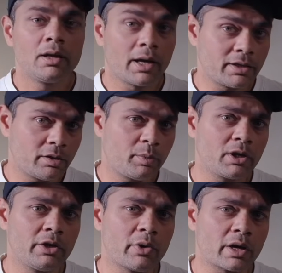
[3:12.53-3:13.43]
I
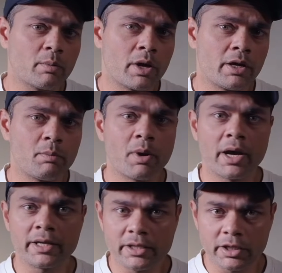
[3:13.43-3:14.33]
typically recommend
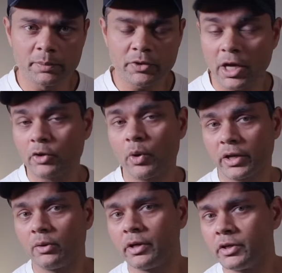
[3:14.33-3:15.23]
buying dips at
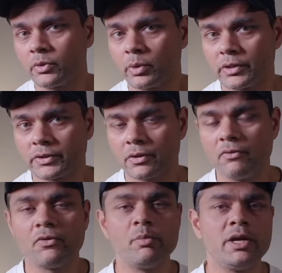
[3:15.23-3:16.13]
regular intervals.
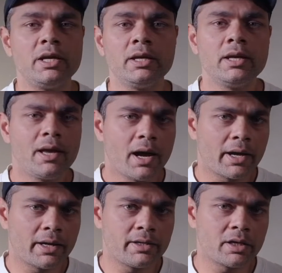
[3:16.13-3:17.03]
For me,
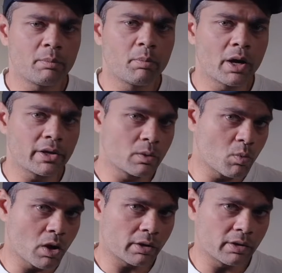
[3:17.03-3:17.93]
I end up buying the
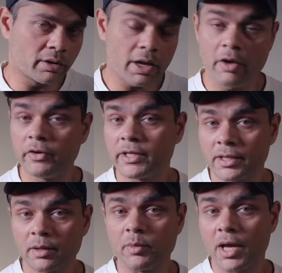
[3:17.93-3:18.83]
market every
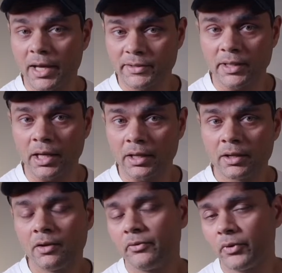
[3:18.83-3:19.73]
time NASDAQ
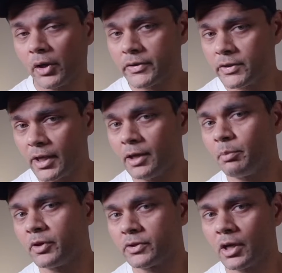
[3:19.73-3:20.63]
falls
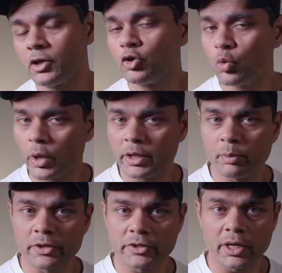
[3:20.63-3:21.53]
10%,
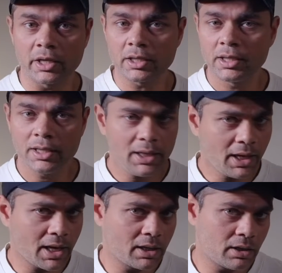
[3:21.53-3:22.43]
20%,
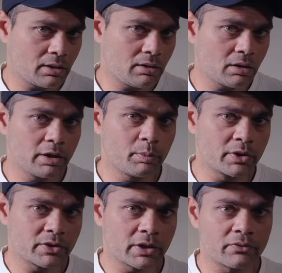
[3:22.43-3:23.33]
and
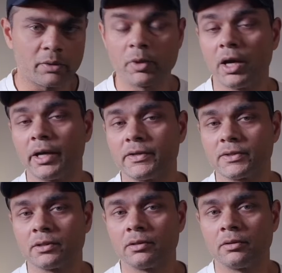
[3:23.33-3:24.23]
30% from the highs.